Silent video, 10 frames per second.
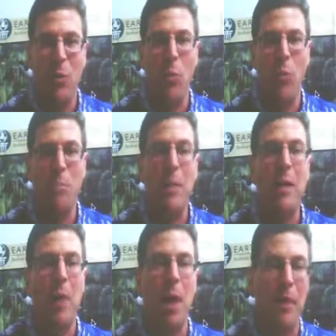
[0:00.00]

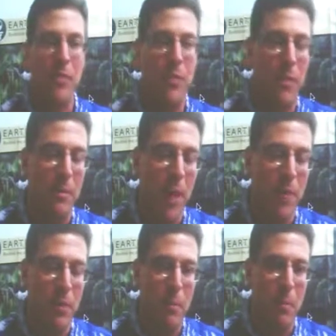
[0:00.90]
minimize the
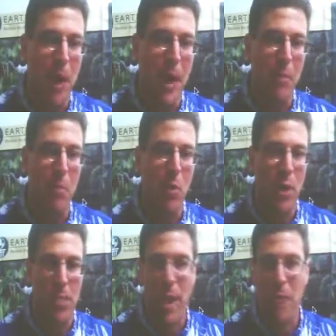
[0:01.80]
amount of impact to
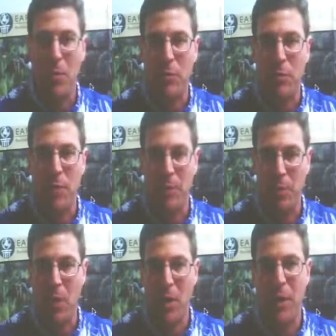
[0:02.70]
marine mammals,
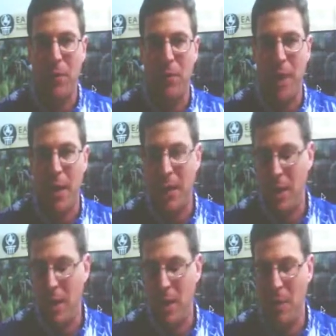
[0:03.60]
but I'll get into that
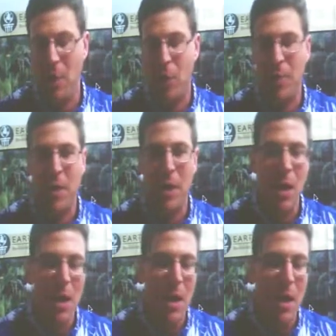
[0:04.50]
in a moment.
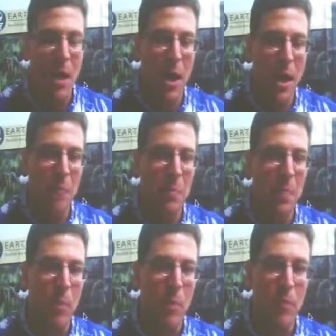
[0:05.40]

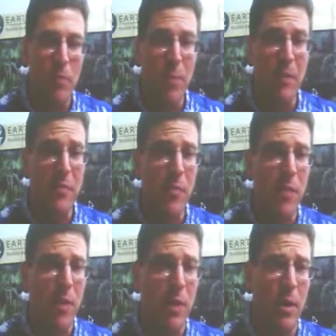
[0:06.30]
With respect to
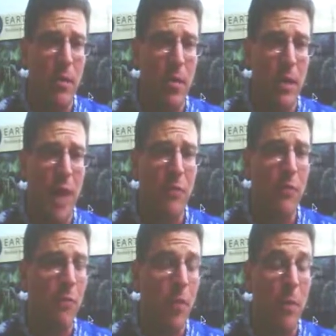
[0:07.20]
the
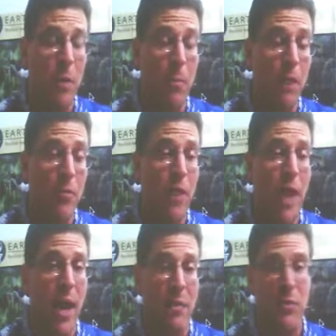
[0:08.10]
National Environmental
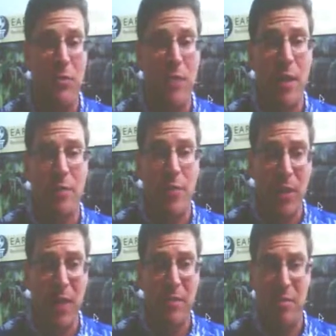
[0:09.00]
Policy Act, it just says,
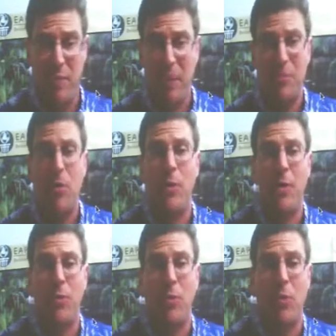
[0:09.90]
let's know what
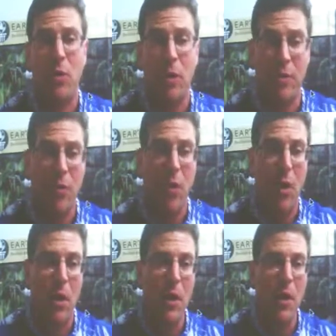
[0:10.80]
these alternatives are.